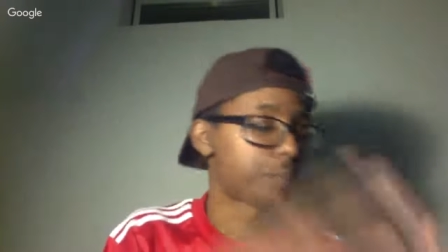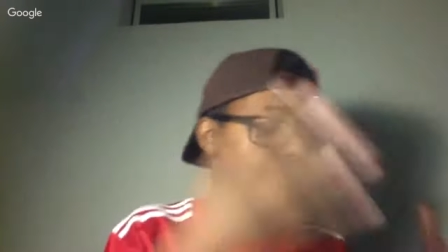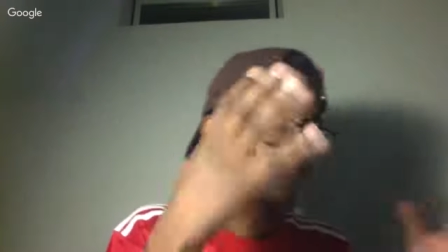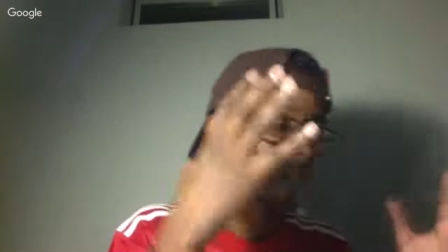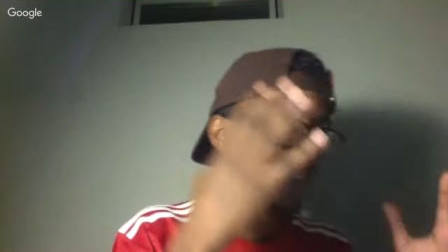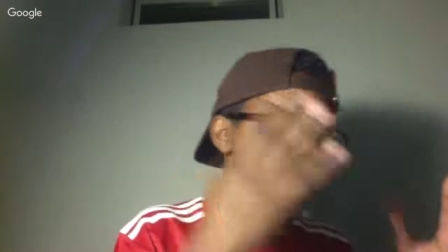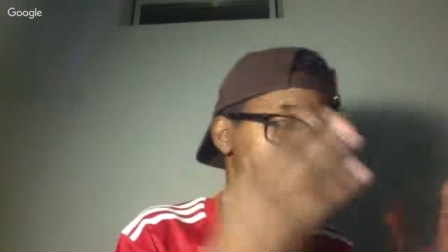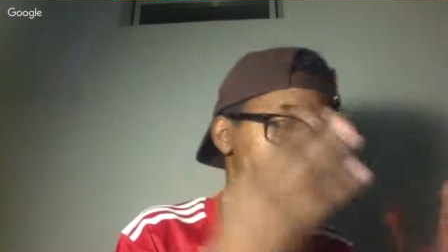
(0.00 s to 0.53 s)
the
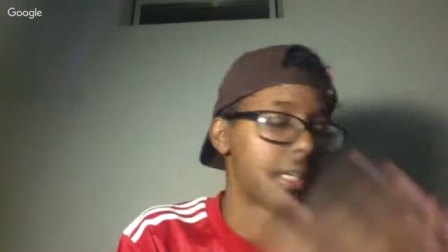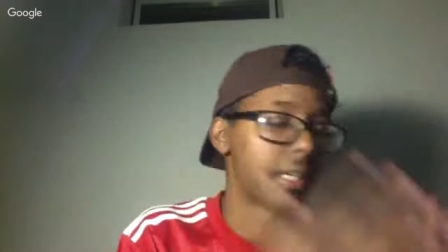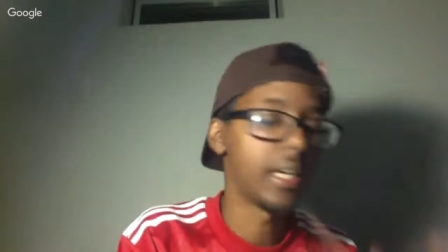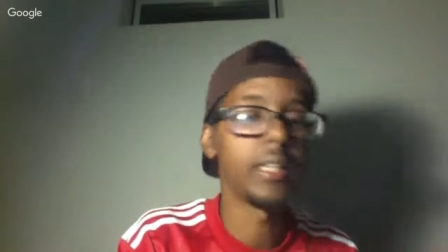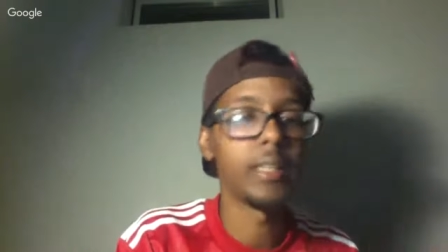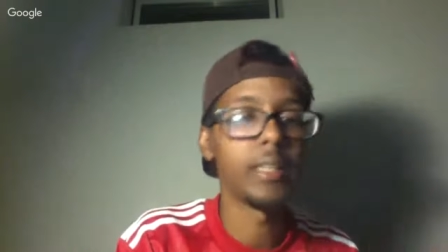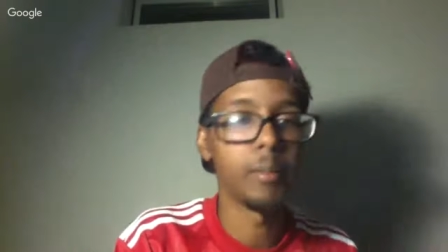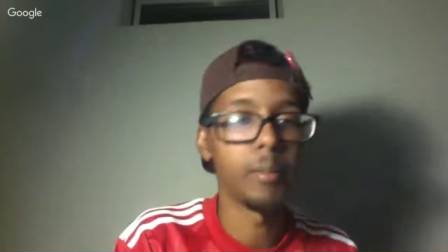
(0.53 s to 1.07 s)
kingdom
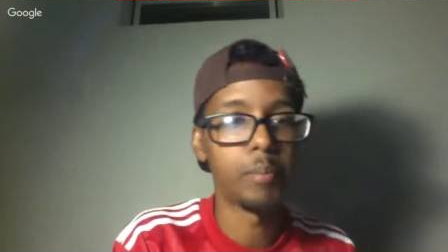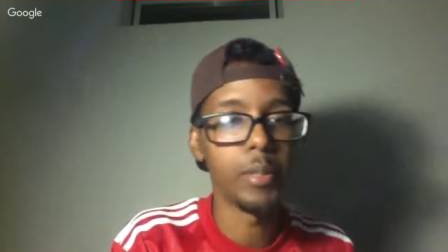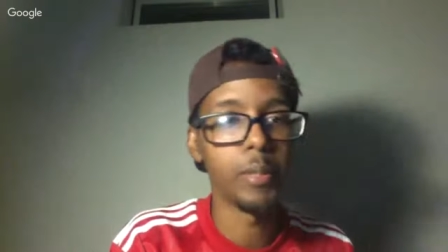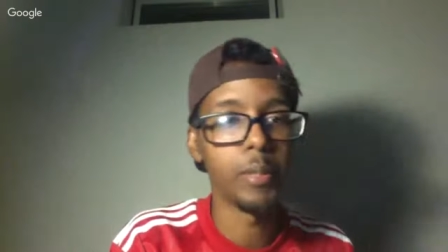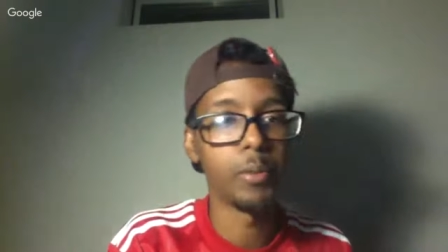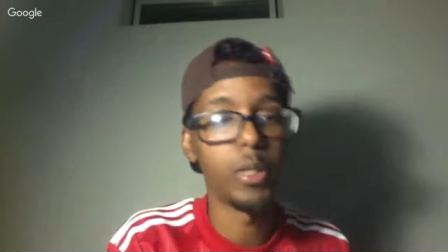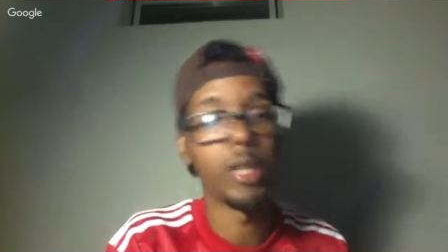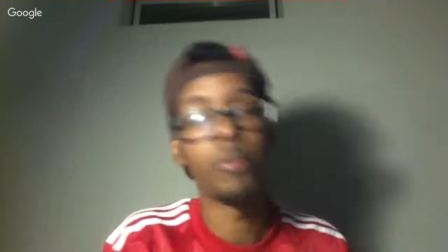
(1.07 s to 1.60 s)
people, and
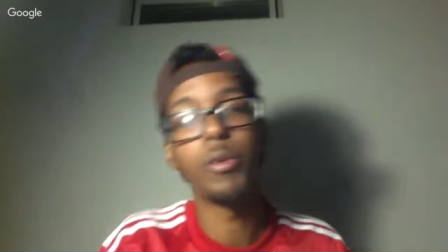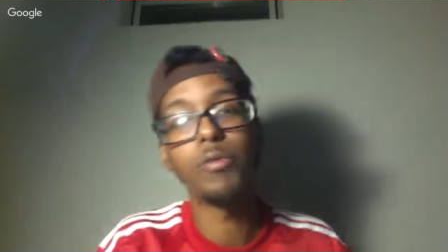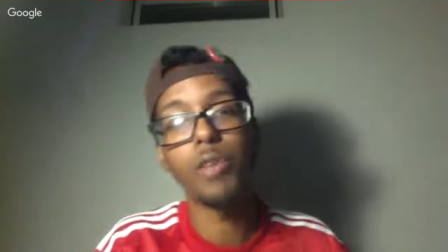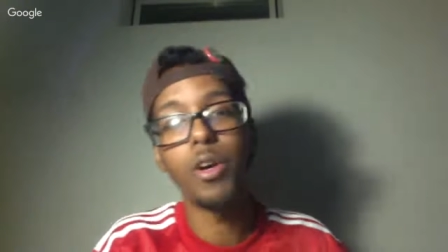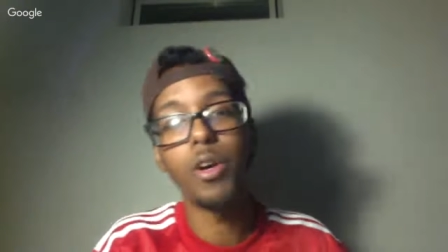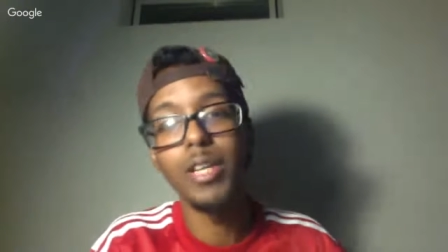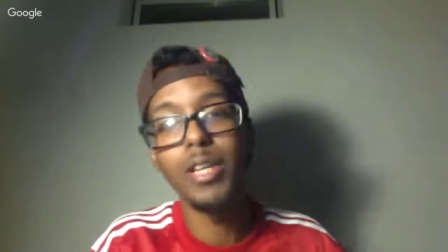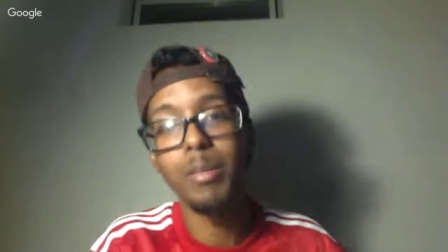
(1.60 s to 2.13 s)
we've already
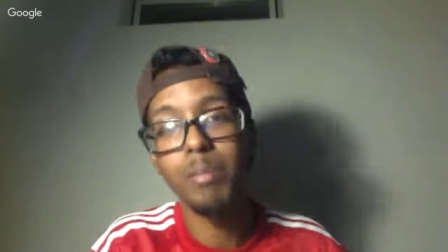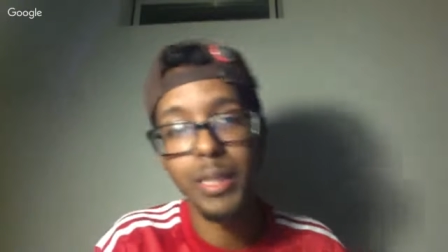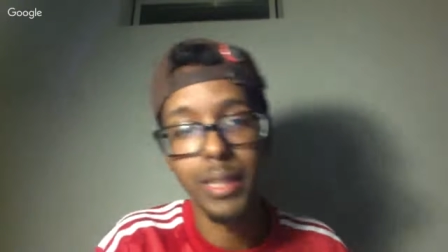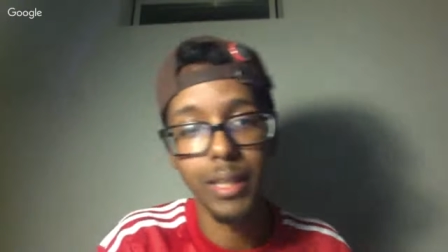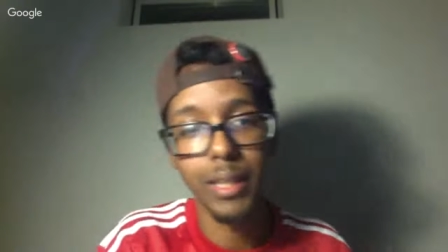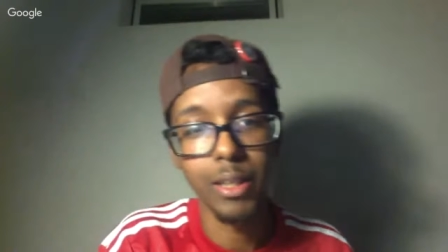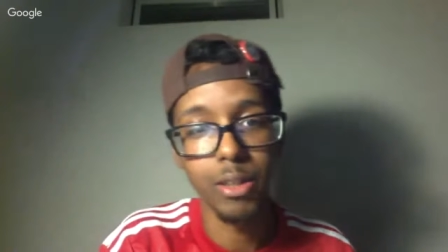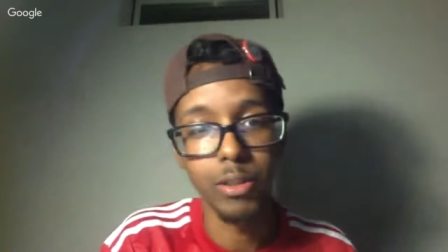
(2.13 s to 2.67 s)
met the
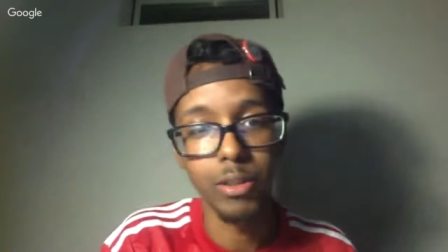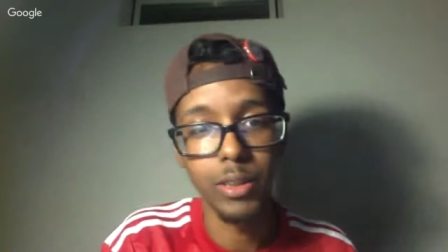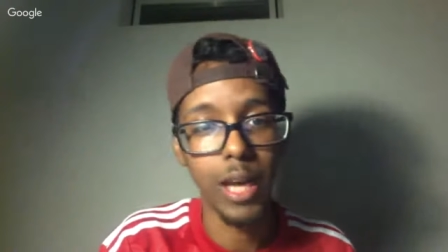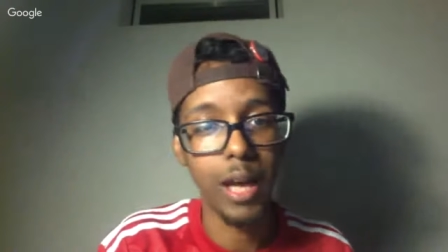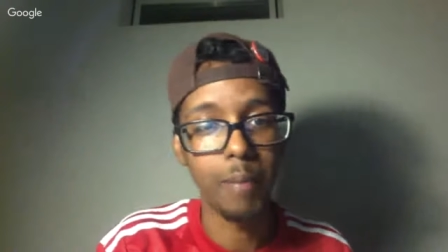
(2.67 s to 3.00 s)
Hilltop.